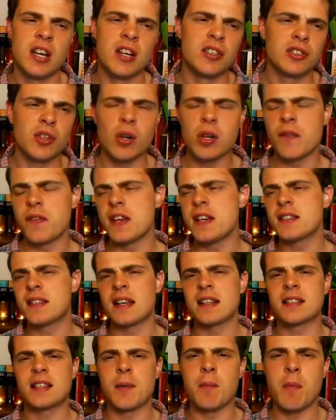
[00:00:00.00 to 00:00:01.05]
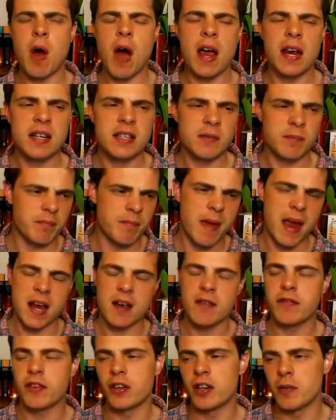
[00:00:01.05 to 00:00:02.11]
So all of these things combined make
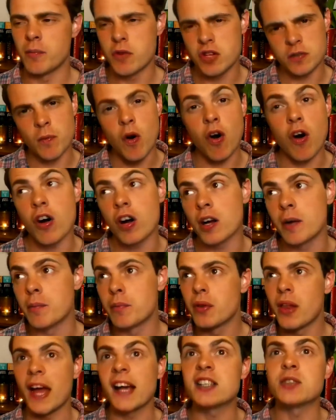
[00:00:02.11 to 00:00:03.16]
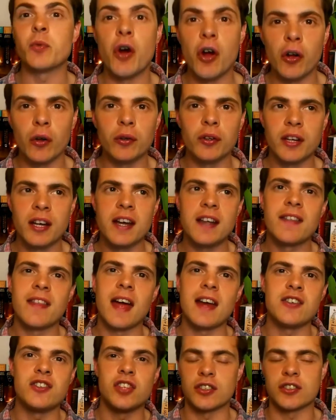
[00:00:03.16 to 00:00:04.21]
for a much more complex world
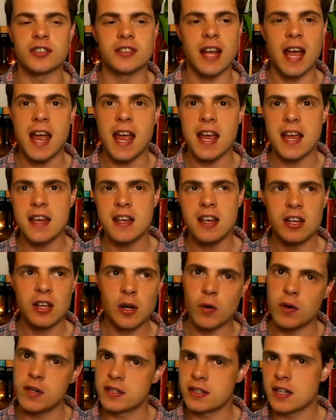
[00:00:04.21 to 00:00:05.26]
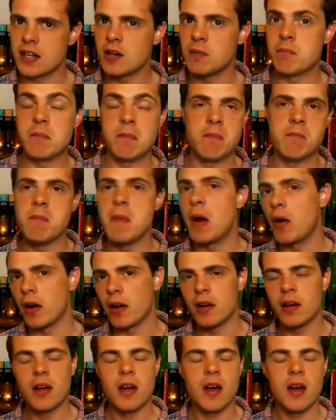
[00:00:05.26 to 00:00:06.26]
than just a Christian mirror,